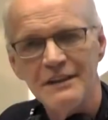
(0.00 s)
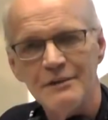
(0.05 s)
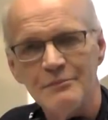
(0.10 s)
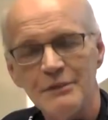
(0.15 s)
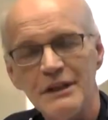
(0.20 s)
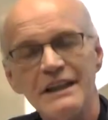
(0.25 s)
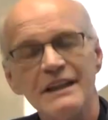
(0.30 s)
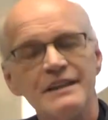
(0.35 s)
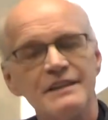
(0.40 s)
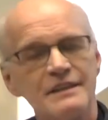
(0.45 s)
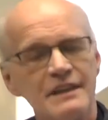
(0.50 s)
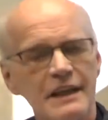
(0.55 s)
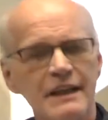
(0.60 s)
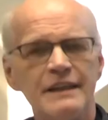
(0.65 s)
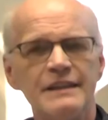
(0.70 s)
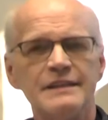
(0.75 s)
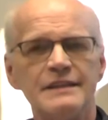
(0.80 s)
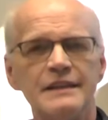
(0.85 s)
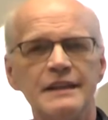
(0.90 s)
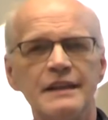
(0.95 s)
because
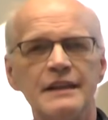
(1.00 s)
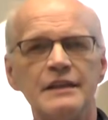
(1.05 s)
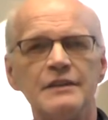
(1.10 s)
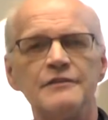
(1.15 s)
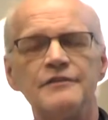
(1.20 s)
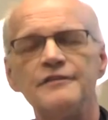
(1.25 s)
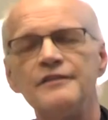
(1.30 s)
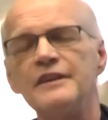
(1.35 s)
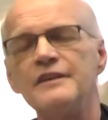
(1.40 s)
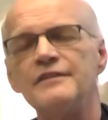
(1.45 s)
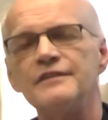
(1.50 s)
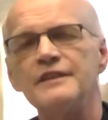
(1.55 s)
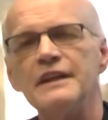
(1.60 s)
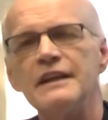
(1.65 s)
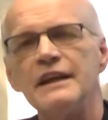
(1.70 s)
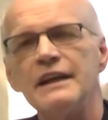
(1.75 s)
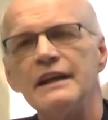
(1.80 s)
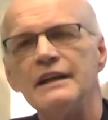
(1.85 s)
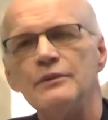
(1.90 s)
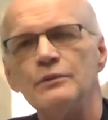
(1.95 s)

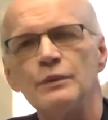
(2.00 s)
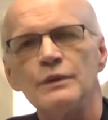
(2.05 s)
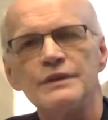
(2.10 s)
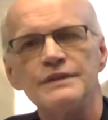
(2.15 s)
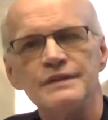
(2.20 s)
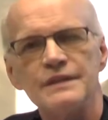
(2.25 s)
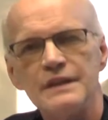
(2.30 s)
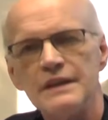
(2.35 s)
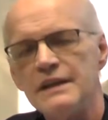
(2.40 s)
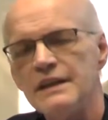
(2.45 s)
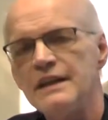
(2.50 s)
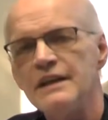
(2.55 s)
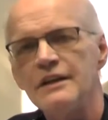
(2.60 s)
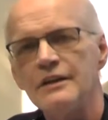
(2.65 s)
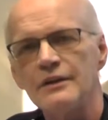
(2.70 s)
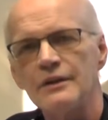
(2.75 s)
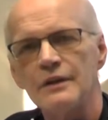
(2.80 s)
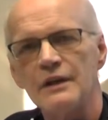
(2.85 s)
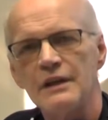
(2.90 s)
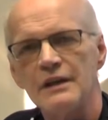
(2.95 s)
1958 was the
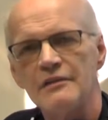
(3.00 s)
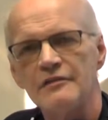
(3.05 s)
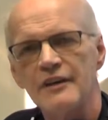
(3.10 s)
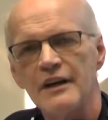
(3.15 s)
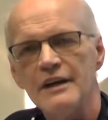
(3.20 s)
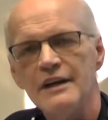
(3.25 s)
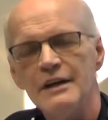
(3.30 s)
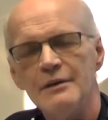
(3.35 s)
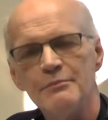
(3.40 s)
year of